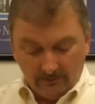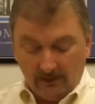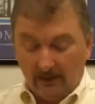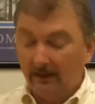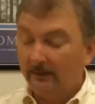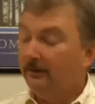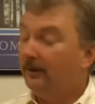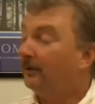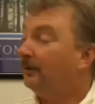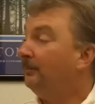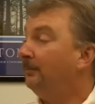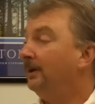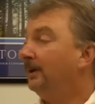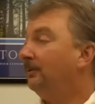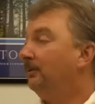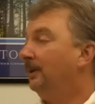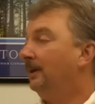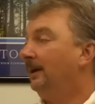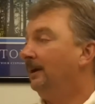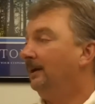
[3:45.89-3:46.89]
Another big
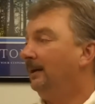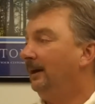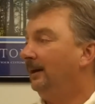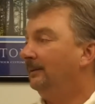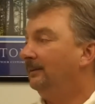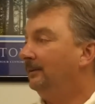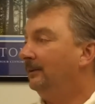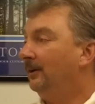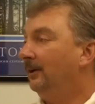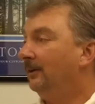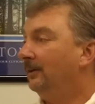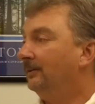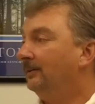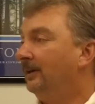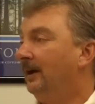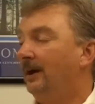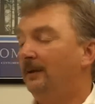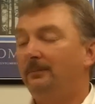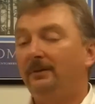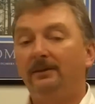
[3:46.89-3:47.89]
one I see all the
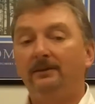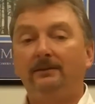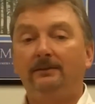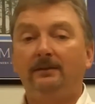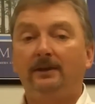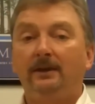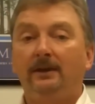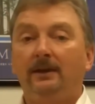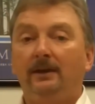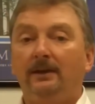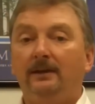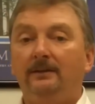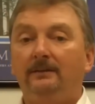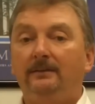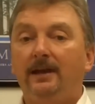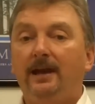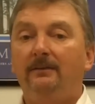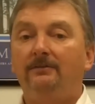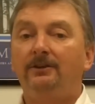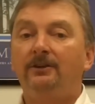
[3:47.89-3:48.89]
time is
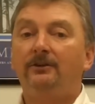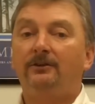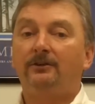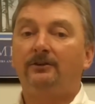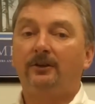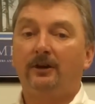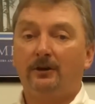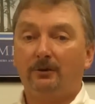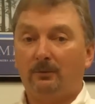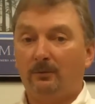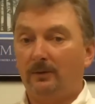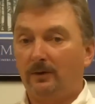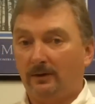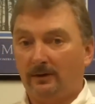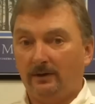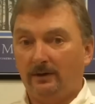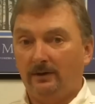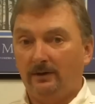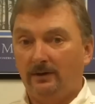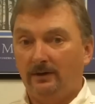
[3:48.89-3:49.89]
having your ductwork
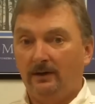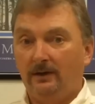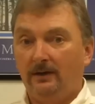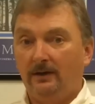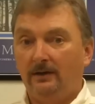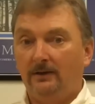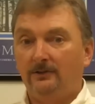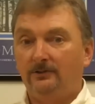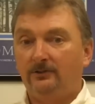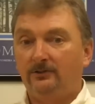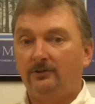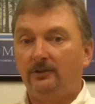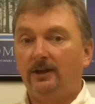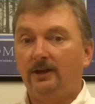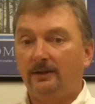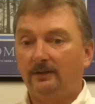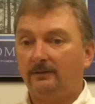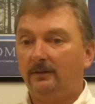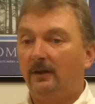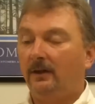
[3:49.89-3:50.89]

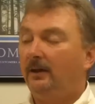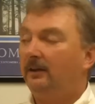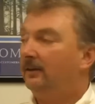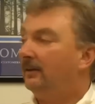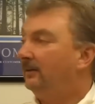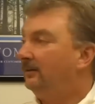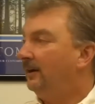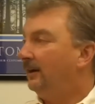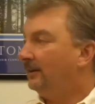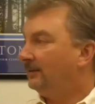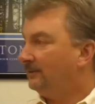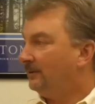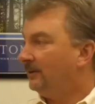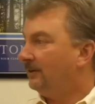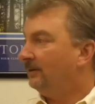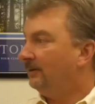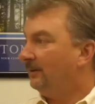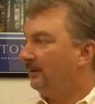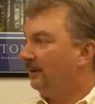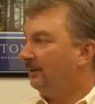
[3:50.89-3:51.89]
checked. The ducts
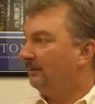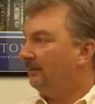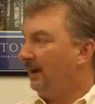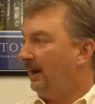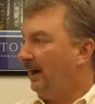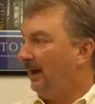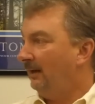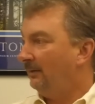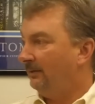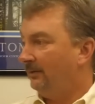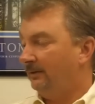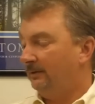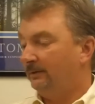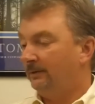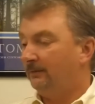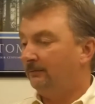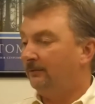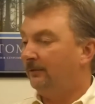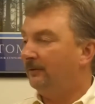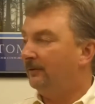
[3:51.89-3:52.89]
are how
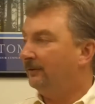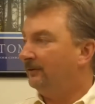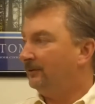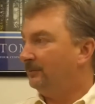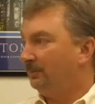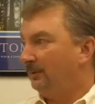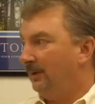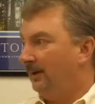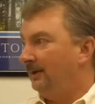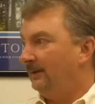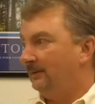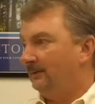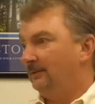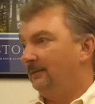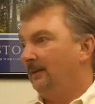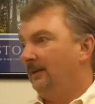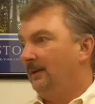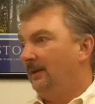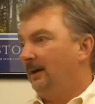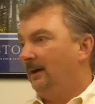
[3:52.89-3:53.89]
the furnace supplies
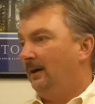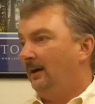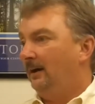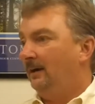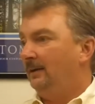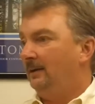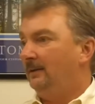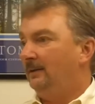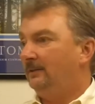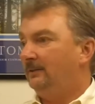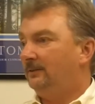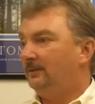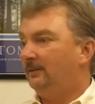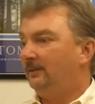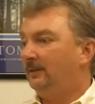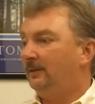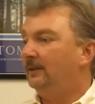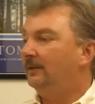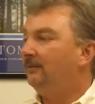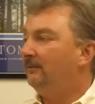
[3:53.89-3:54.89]
heat to
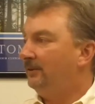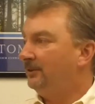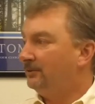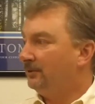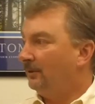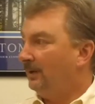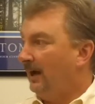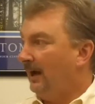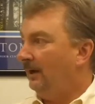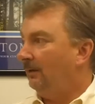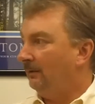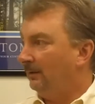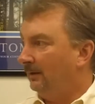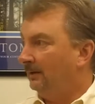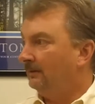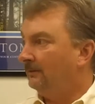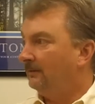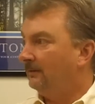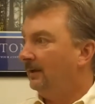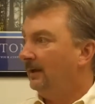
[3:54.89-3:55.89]
the individual
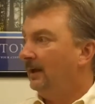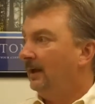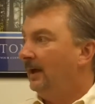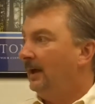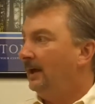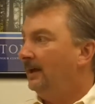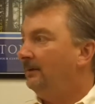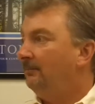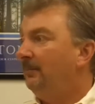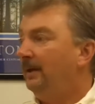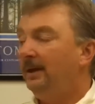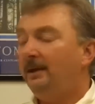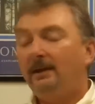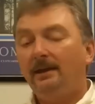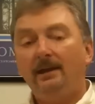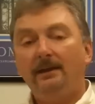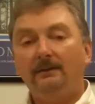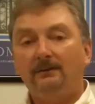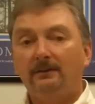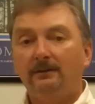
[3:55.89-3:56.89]
outlets. And in many
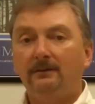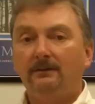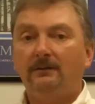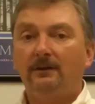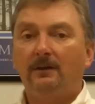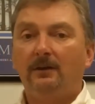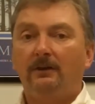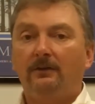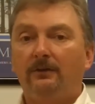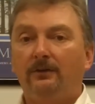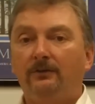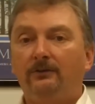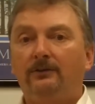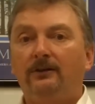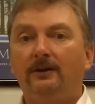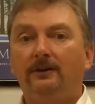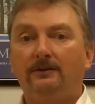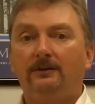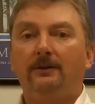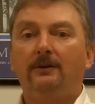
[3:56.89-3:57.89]
cases, those
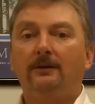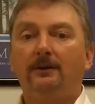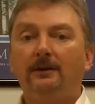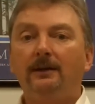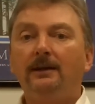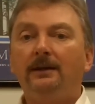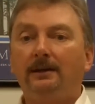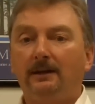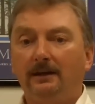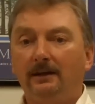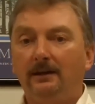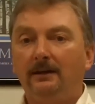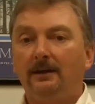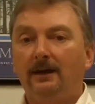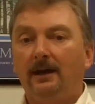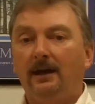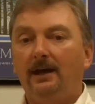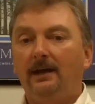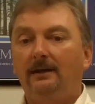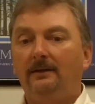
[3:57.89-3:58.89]
ducts are leaking,
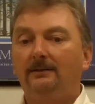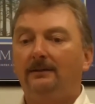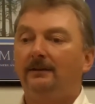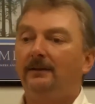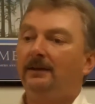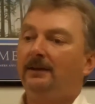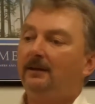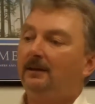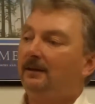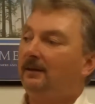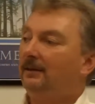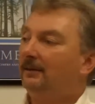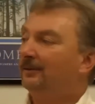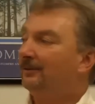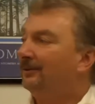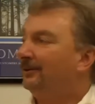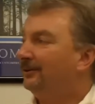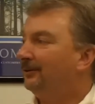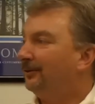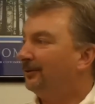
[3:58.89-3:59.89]
and it's leaking
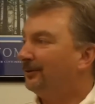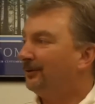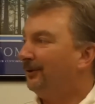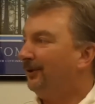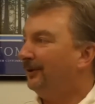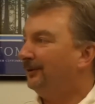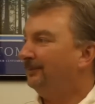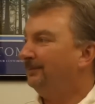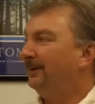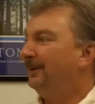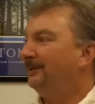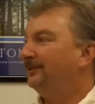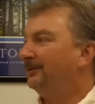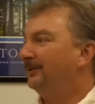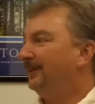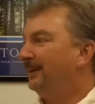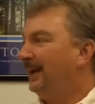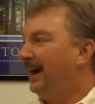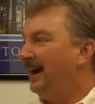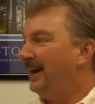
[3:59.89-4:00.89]
either into the crawl space or
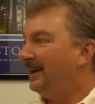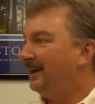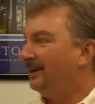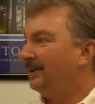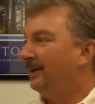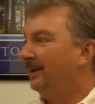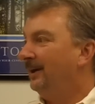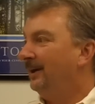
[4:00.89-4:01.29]
the attic.